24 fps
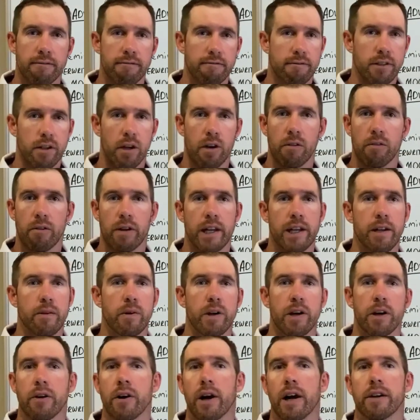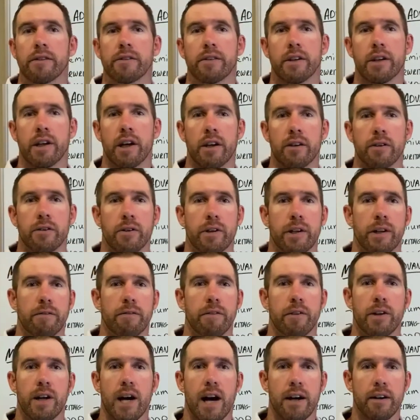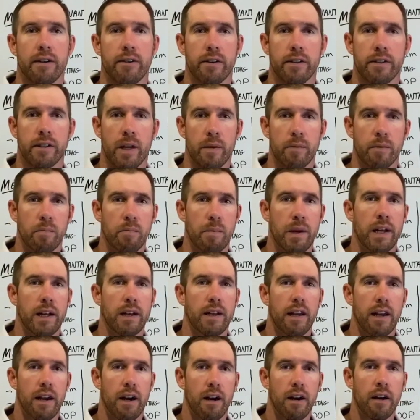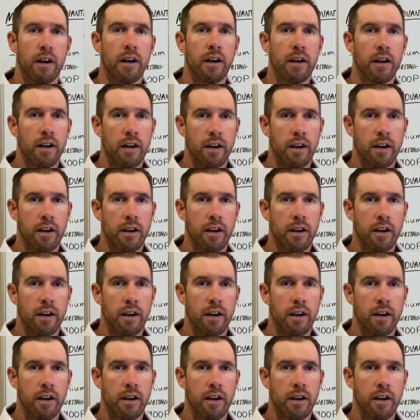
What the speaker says: So anywhere across the country, if your doctor accepts Medicare,